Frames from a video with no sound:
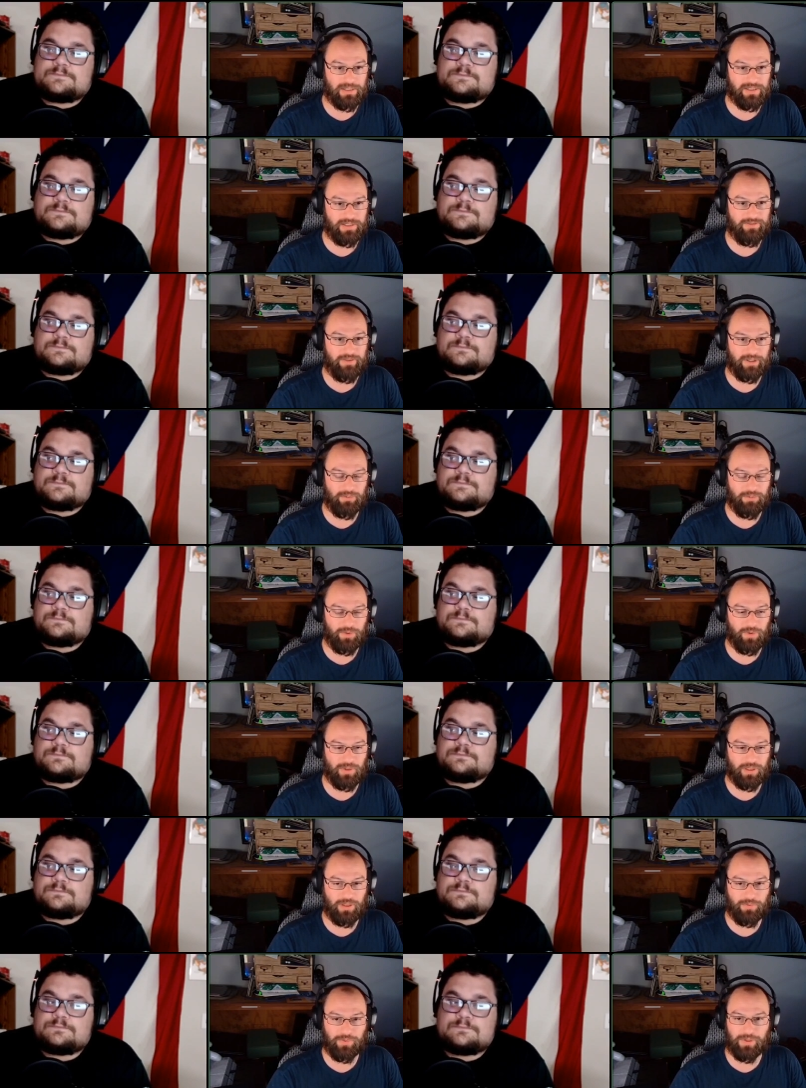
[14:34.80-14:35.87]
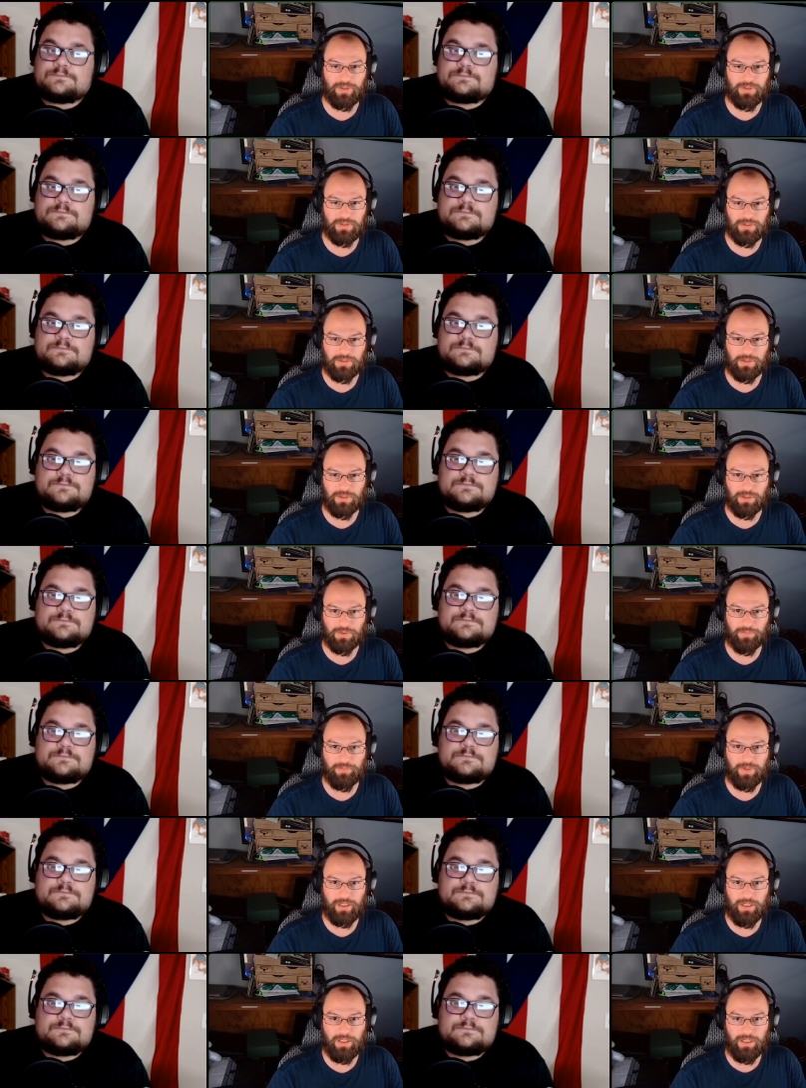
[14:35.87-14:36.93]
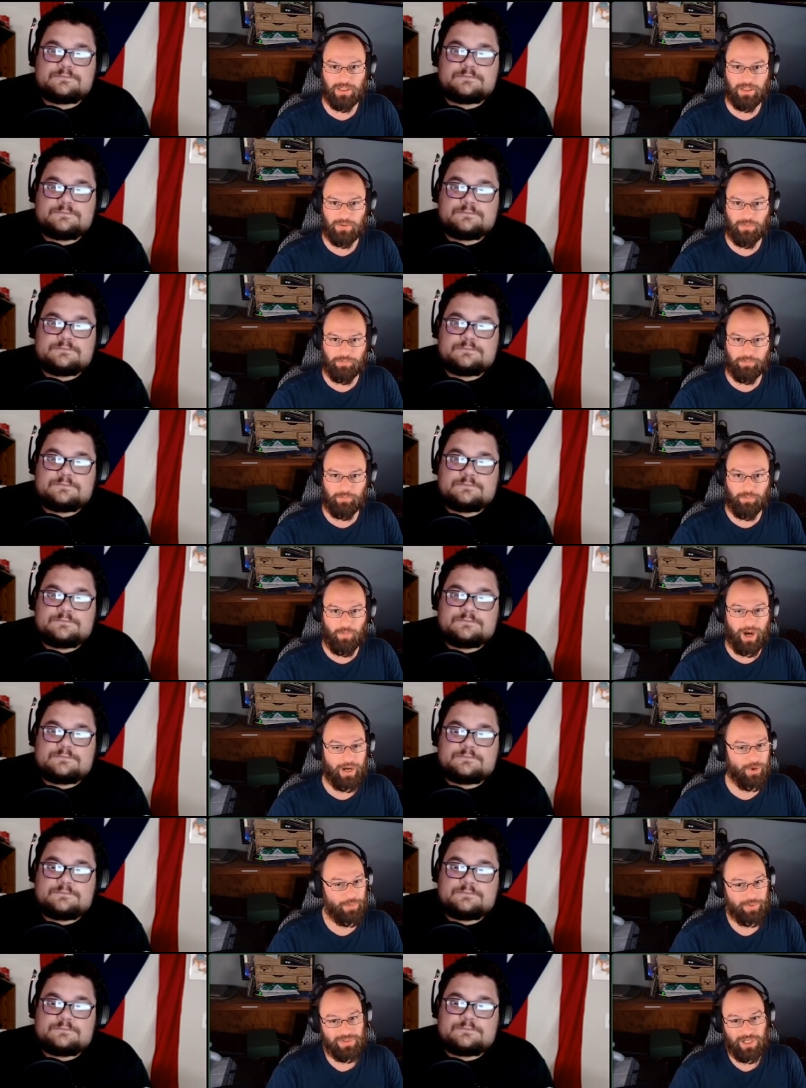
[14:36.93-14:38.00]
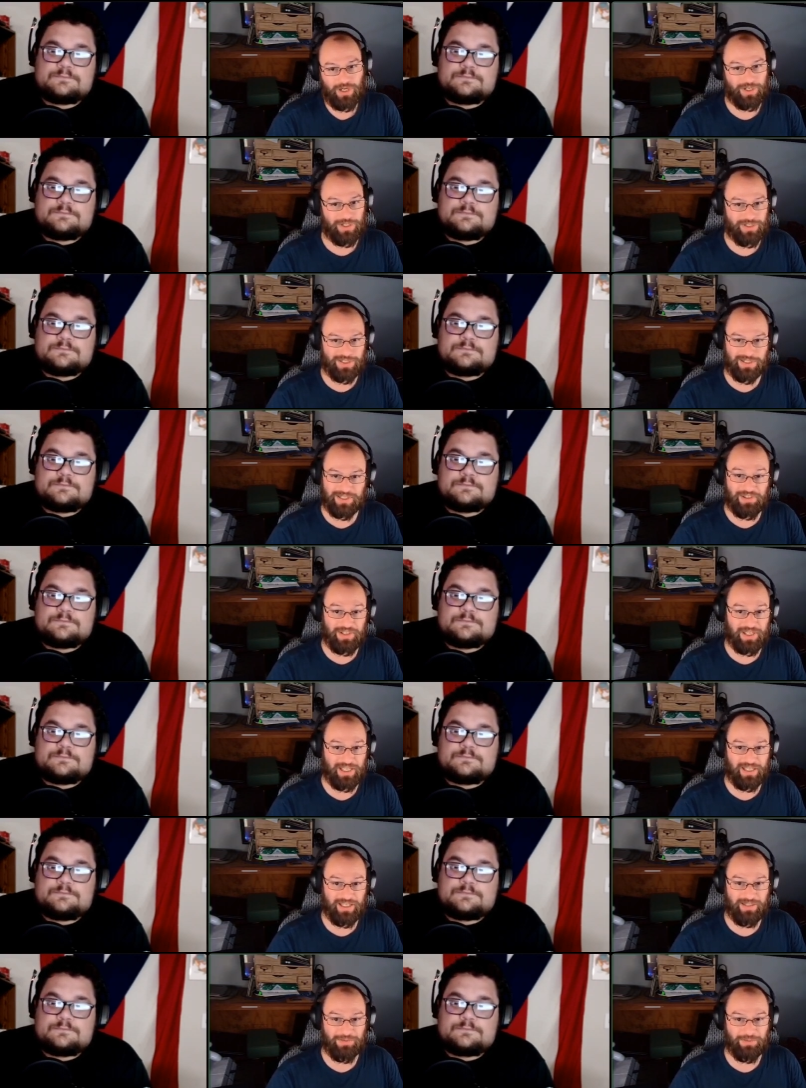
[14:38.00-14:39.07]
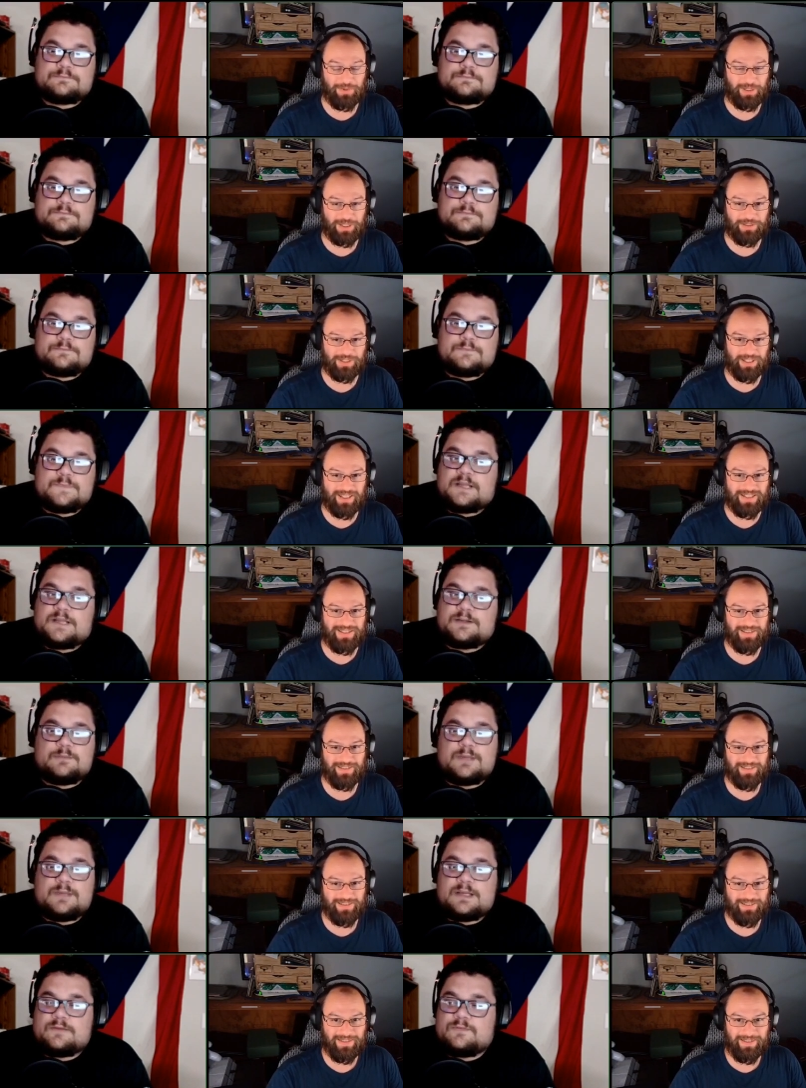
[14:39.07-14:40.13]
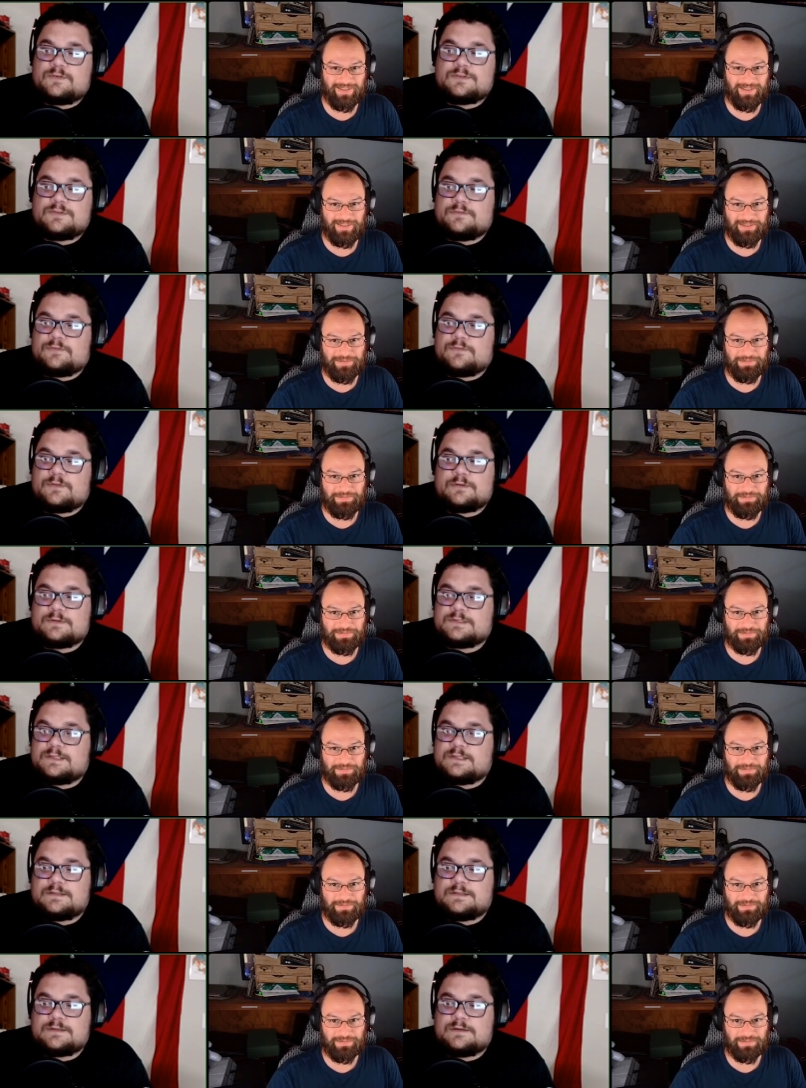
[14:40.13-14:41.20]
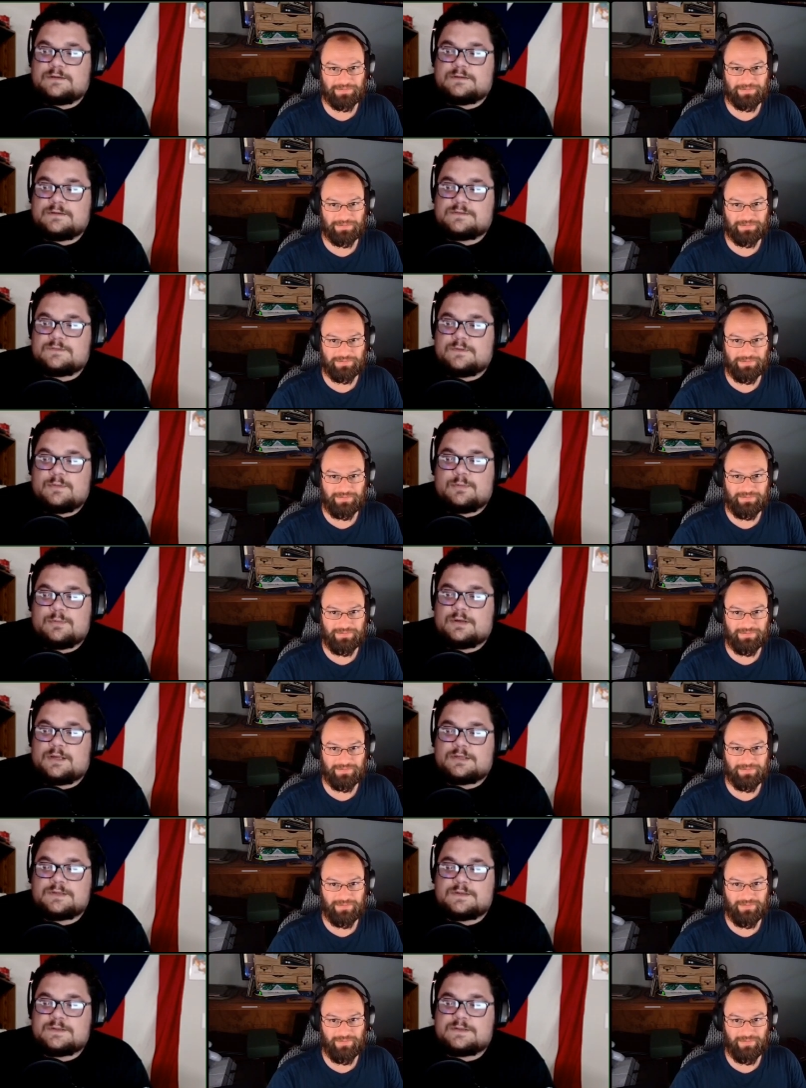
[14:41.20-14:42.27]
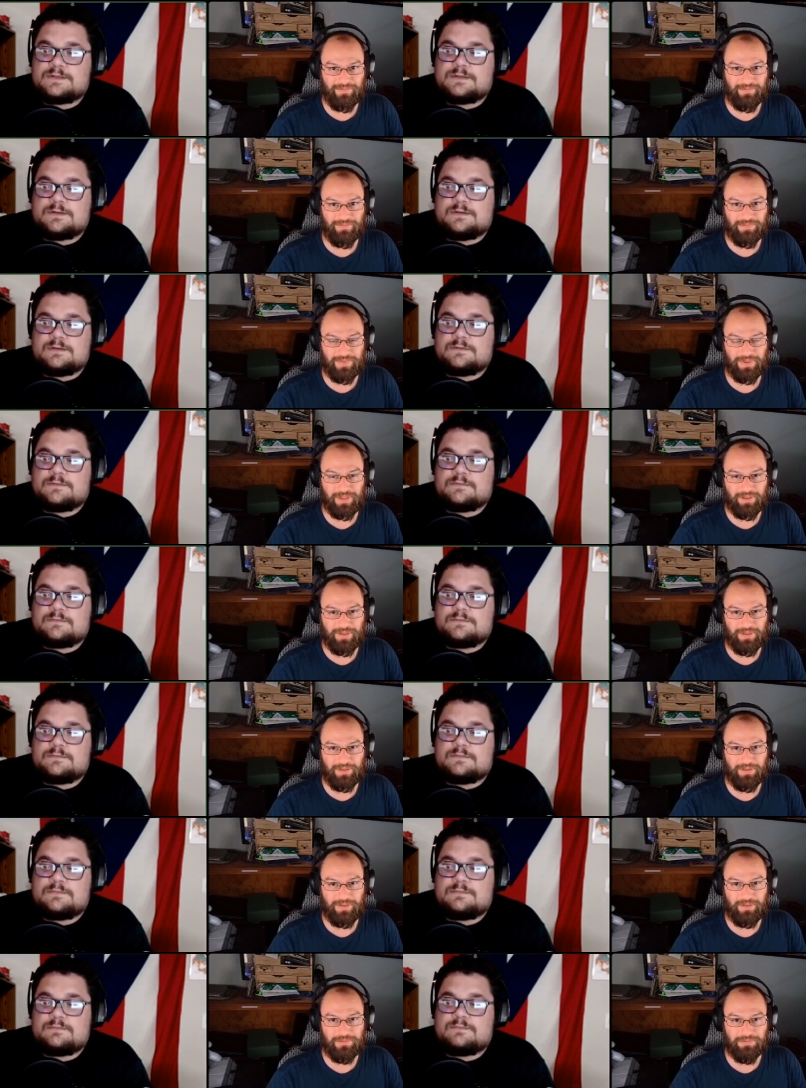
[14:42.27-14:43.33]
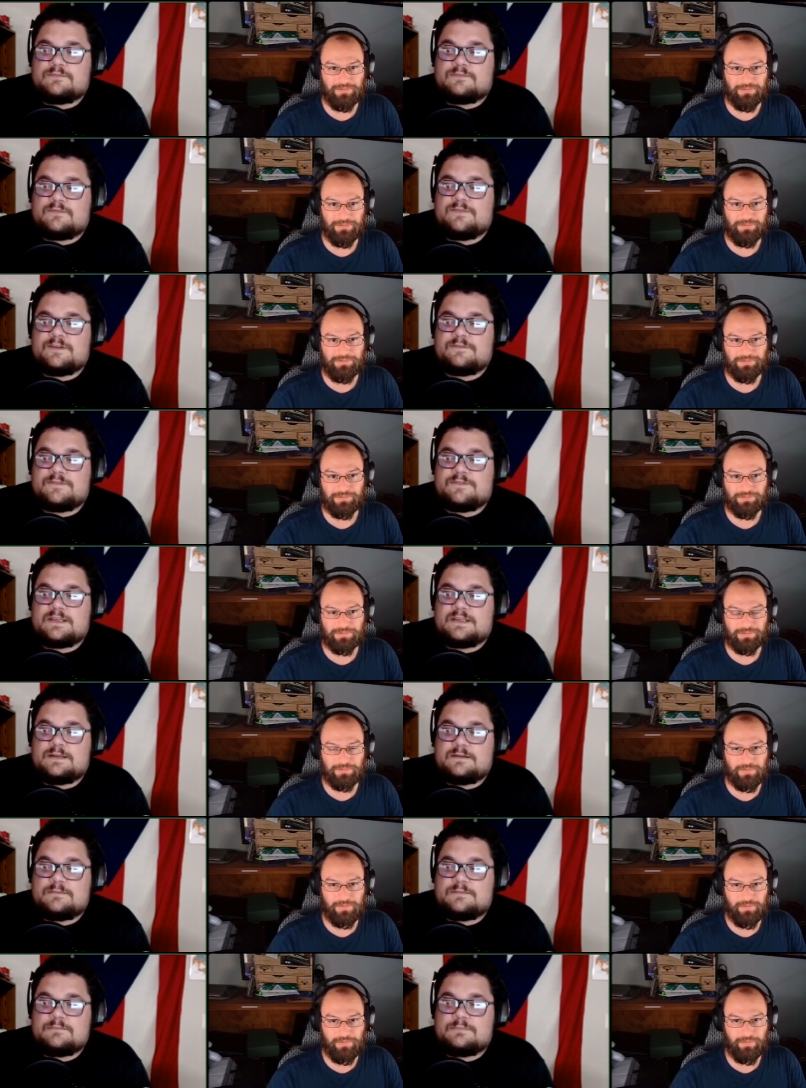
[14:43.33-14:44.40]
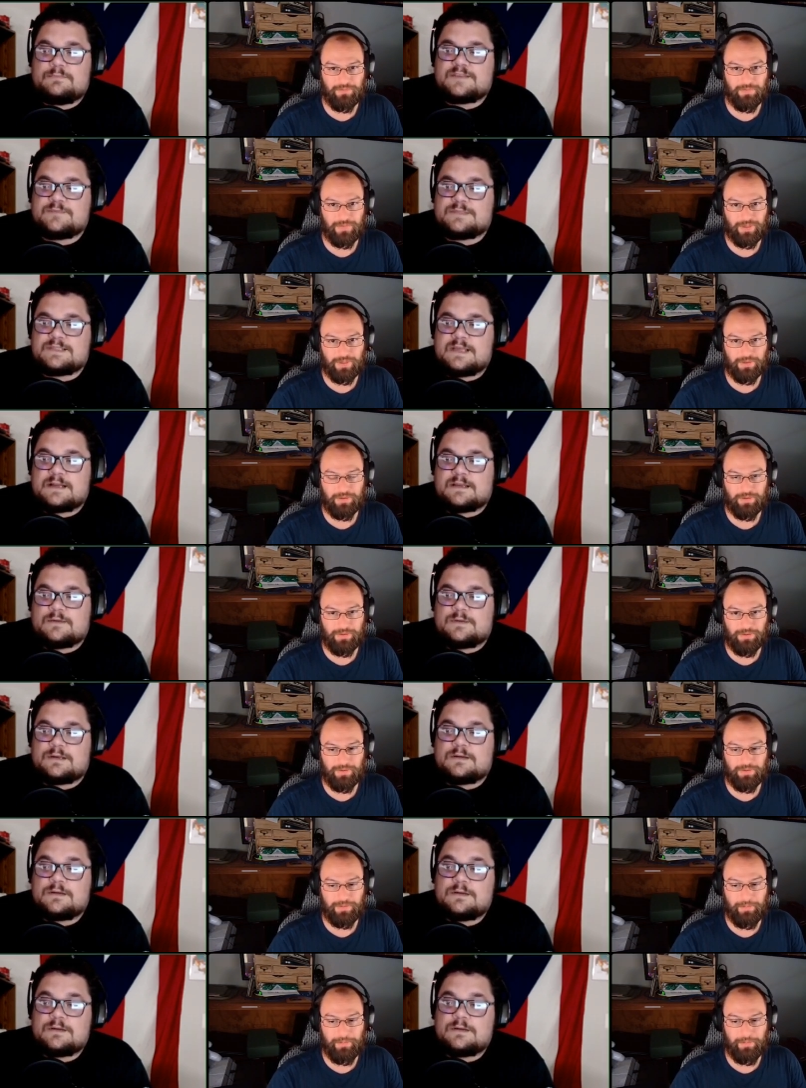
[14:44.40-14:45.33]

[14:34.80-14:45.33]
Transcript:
Speaker 1: stuff on the board, otherwise, you know, wide open targets still get hit regardless. dude, mana
Speaker 2: for turn for 13 turns, repercussions, turn 15, blasphemous act, I win.